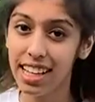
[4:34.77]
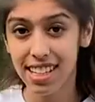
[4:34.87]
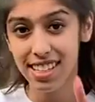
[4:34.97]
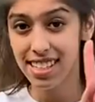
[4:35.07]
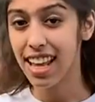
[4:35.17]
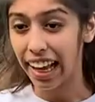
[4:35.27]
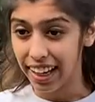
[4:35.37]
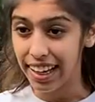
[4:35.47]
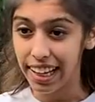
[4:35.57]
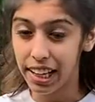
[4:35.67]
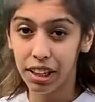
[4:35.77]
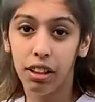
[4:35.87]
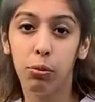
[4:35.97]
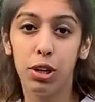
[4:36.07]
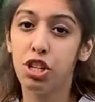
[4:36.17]
is the second
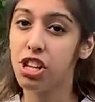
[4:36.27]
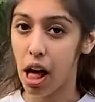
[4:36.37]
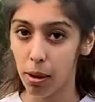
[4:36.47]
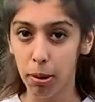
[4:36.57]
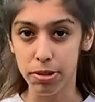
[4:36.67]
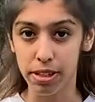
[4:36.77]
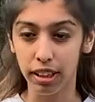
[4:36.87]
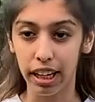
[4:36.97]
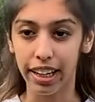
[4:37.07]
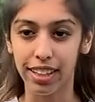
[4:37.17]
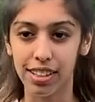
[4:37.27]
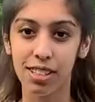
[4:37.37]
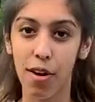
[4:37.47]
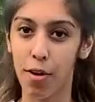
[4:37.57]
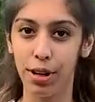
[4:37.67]
E, which is elbows aligned.
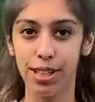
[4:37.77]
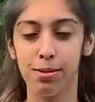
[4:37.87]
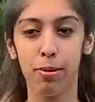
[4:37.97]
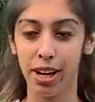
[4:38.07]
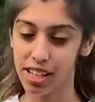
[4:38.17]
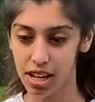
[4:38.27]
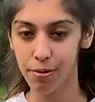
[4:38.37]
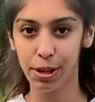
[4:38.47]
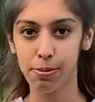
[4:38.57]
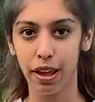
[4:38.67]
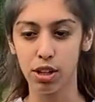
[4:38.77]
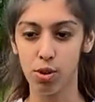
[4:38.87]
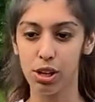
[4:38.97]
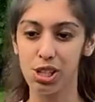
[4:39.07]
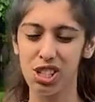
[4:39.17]
So it's pretty
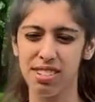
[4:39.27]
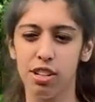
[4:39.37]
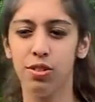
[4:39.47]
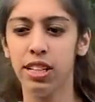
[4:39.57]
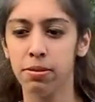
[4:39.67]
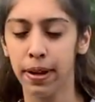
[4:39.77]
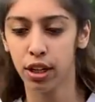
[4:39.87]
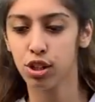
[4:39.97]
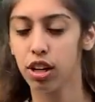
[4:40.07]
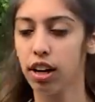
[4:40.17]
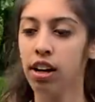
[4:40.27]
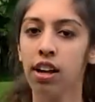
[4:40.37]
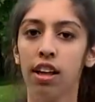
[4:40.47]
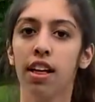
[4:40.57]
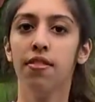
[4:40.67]
self-explanatory. Just you need to make sure
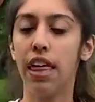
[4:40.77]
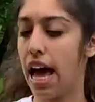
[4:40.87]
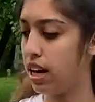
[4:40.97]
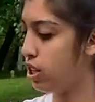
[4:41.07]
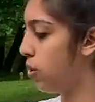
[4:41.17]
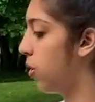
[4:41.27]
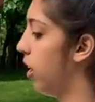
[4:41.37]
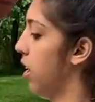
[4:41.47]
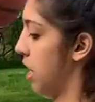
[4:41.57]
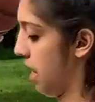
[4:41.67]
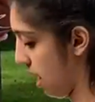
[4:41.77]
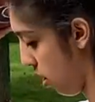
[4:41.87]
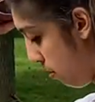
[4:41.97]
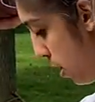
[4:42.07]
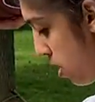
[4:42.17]
that your
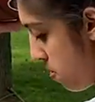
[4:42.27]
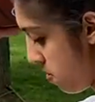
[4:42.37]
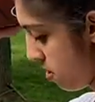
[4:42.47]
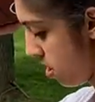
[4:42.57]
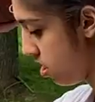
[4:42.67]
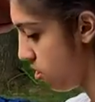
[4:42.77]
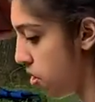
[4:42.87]
elbow, your